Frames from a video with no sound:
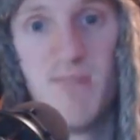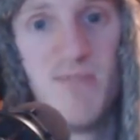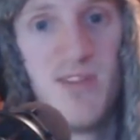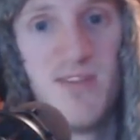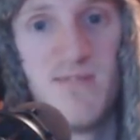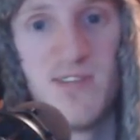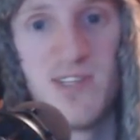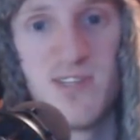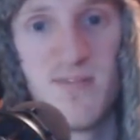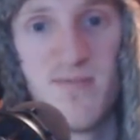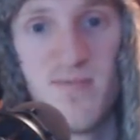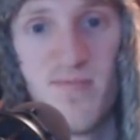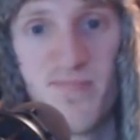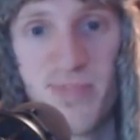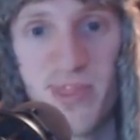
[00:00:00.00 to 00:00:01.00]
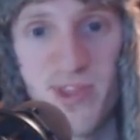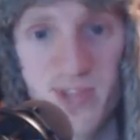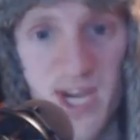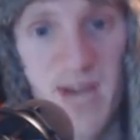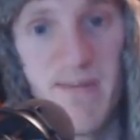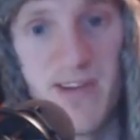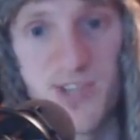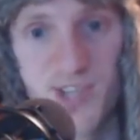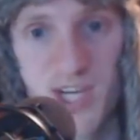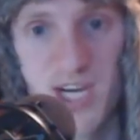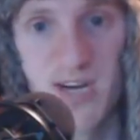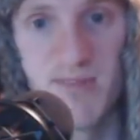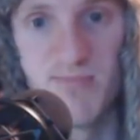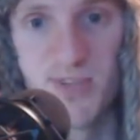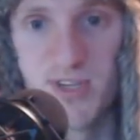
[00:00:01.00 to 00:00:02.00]
I believe the time has
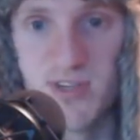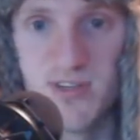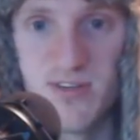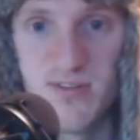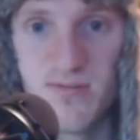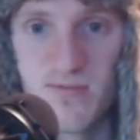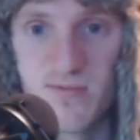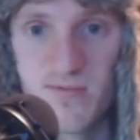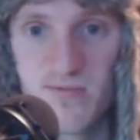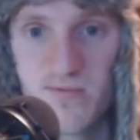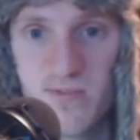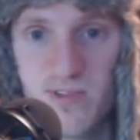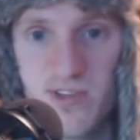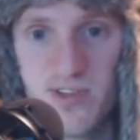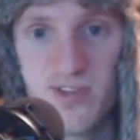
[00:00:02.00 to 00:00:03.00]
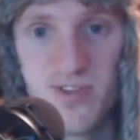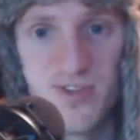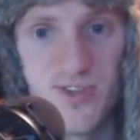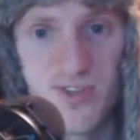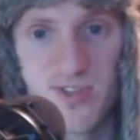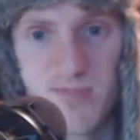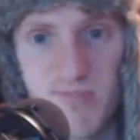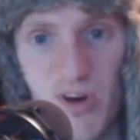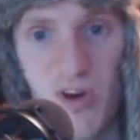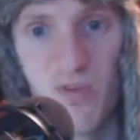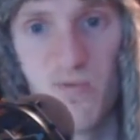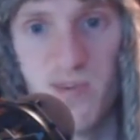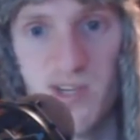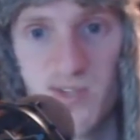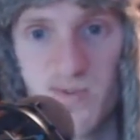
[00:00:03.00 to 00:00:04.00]
come to just
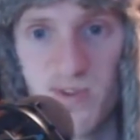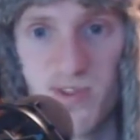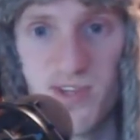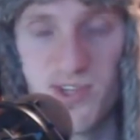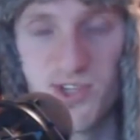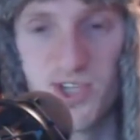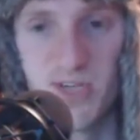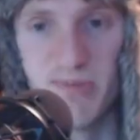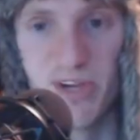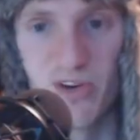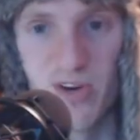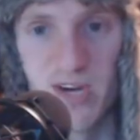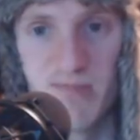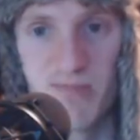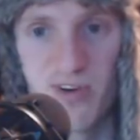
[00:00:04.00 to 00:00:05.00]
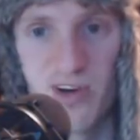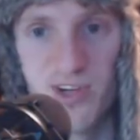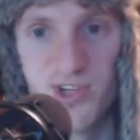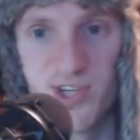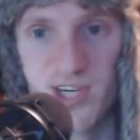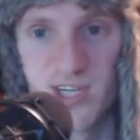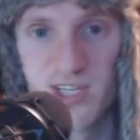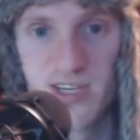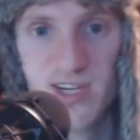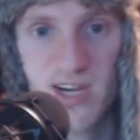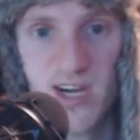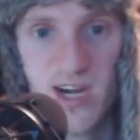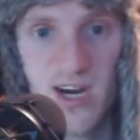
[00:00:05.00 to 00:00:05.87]
part ways with this Jimmy Graham project.